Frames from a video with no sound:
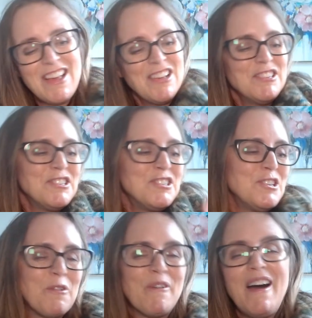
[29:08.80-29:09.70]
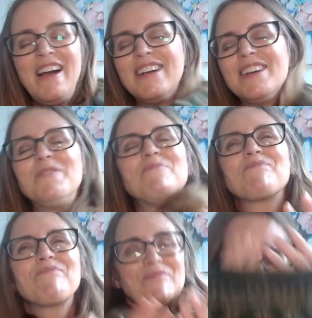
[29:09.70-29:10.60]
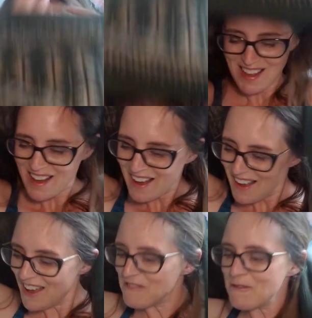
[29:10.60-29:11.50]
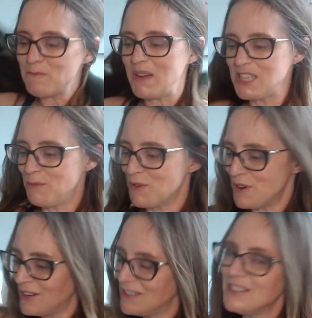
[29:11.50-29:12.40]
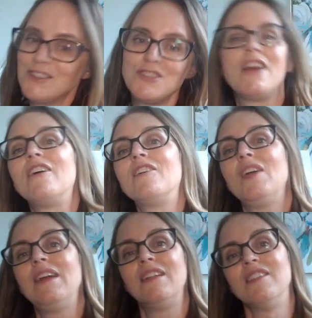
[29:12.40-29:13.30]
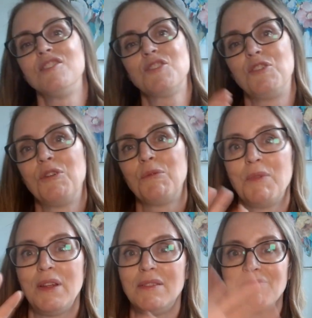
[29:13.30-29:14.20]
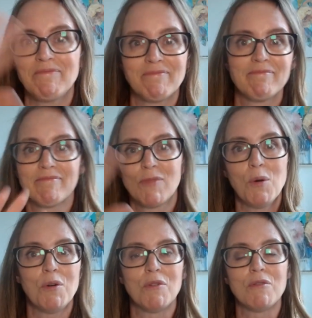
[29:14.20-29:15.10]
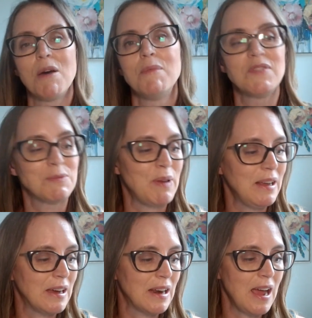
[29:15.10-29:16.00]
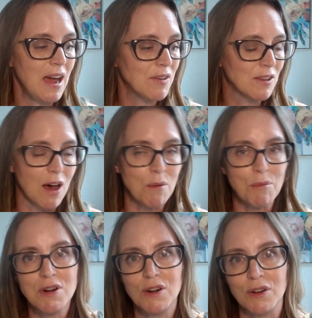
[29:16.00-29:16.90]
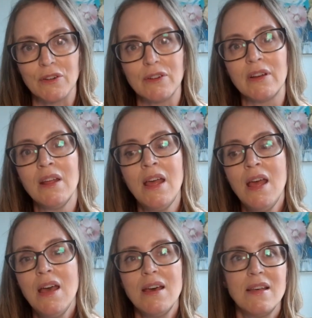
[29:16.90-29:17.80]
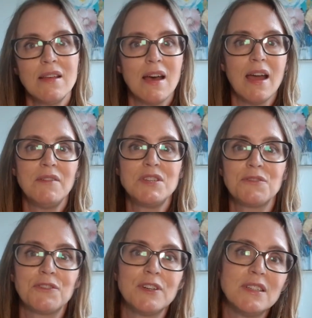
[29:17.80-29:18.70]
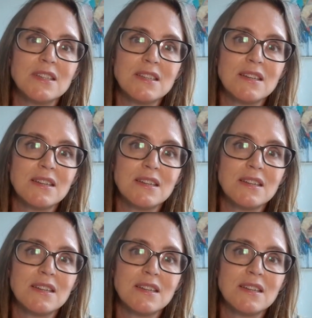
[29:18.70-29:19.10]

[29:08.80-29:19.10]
So I have much more to share in the whole realm of spinning, and I have a lot more to learn. I have different